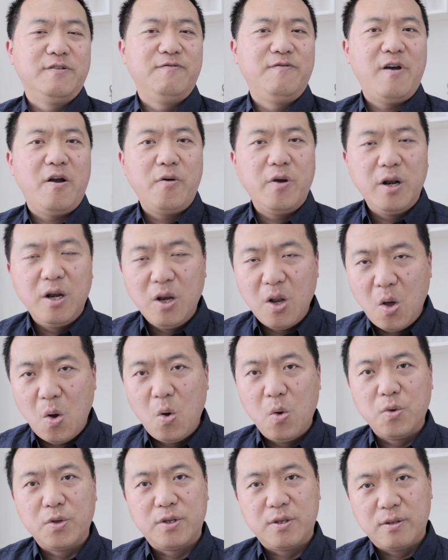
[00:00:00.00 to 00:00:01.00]
a very
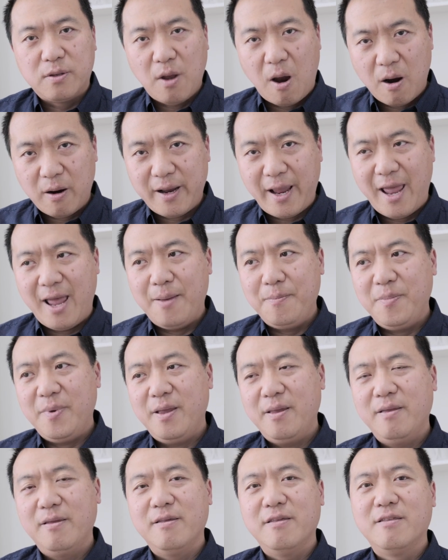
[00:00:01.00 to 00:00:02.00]
low dark
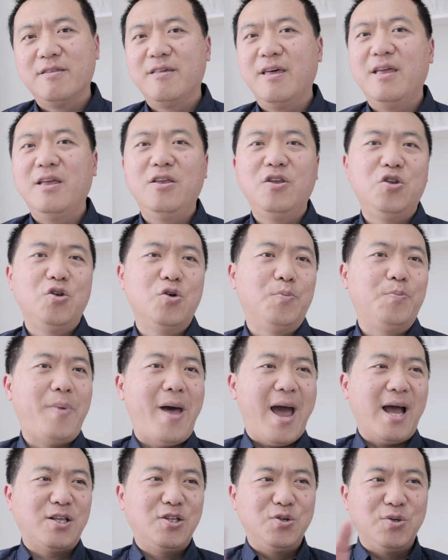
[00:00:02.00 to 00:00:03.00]
ambient, then you're
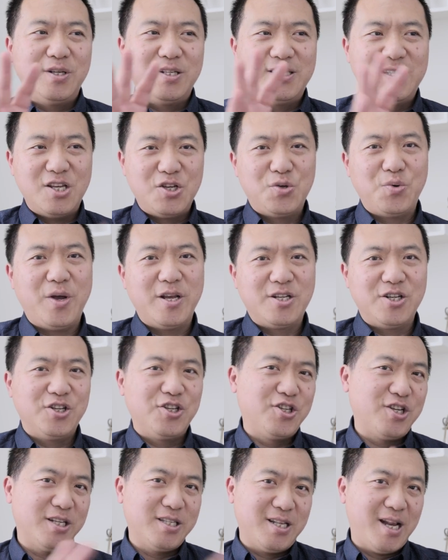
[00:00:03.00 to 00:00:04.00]
back to the
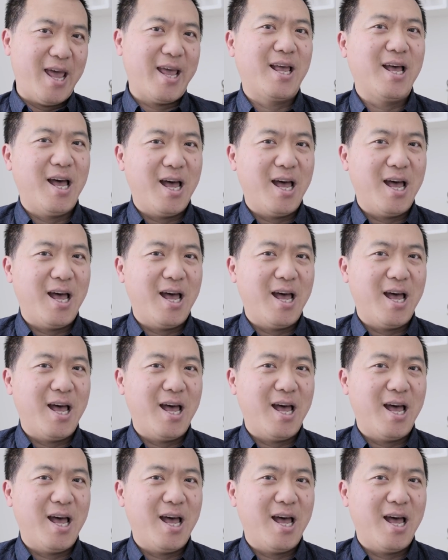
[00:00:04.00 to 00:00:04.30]
situation just like